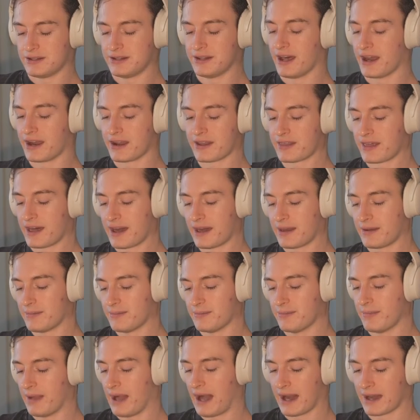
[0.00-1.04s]
None of
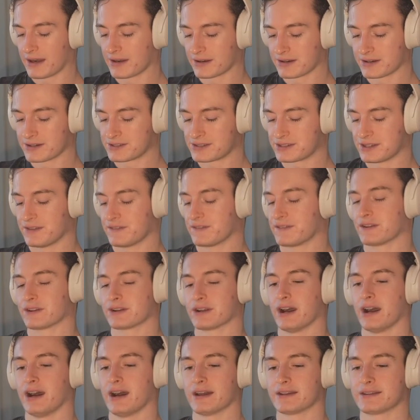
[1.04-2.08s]
that matters if you're
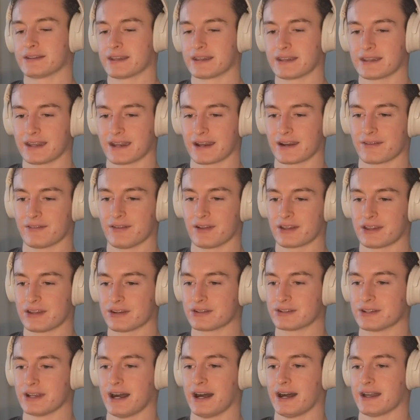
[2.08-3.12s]
not taking care of like your
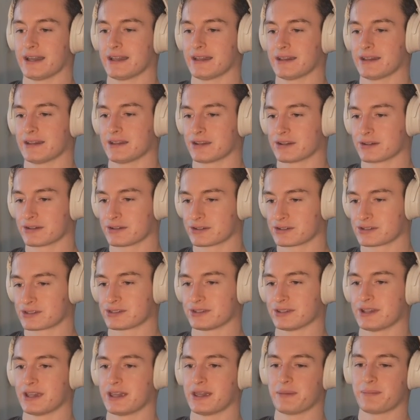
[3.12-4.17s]
diet, your
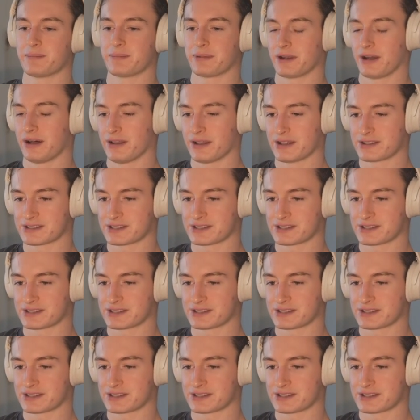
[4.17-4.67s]
sleep, and all that